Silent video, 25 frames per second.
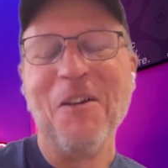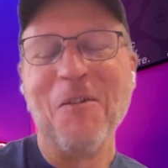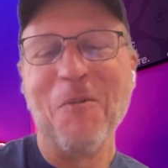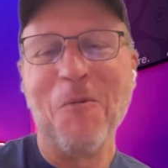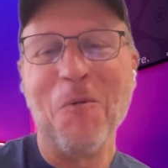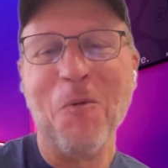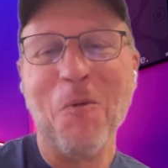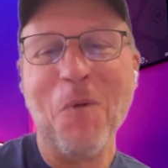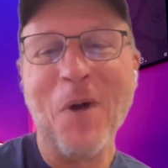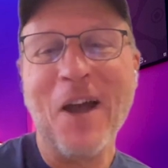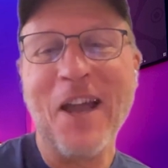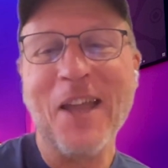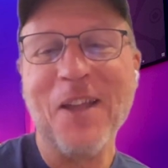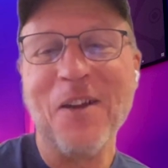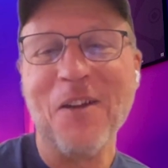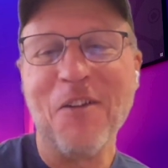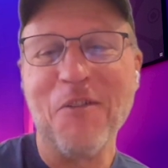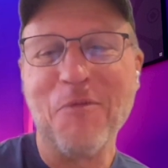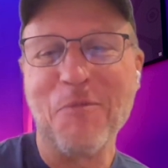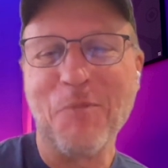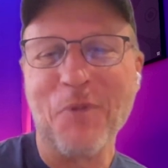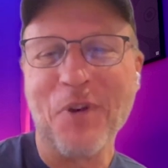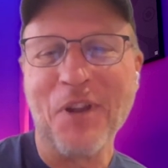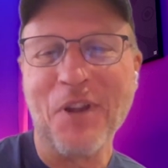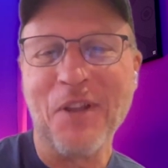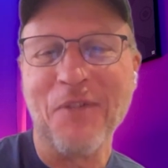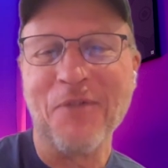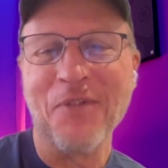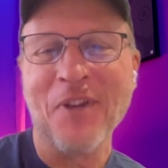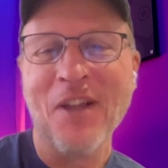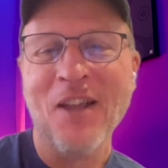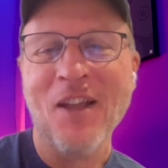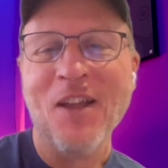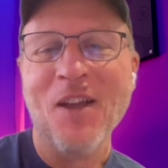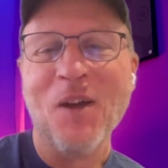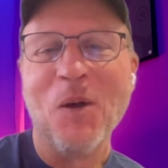Way off brief.